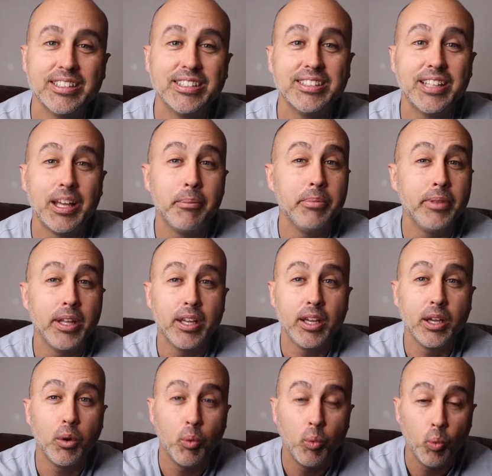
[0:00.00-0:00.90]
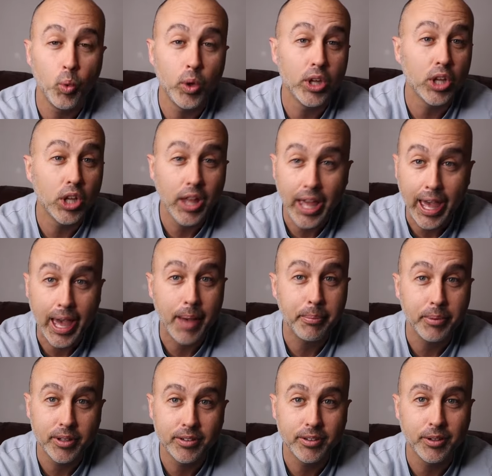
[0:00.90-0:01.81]
something will
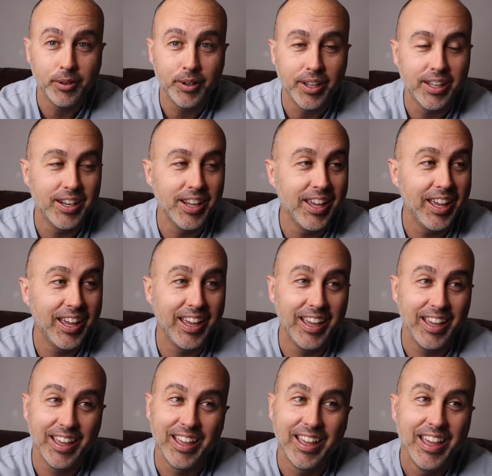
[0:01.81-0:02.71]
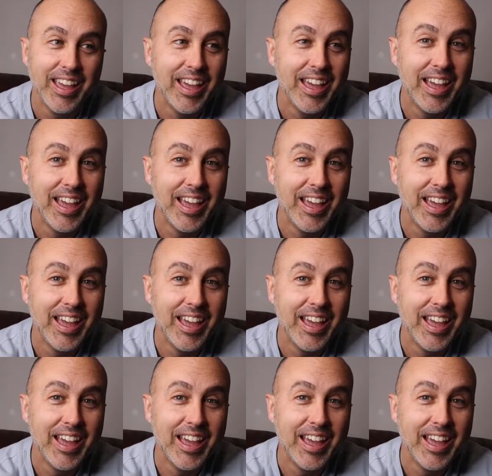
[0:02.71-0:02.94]
happen to it.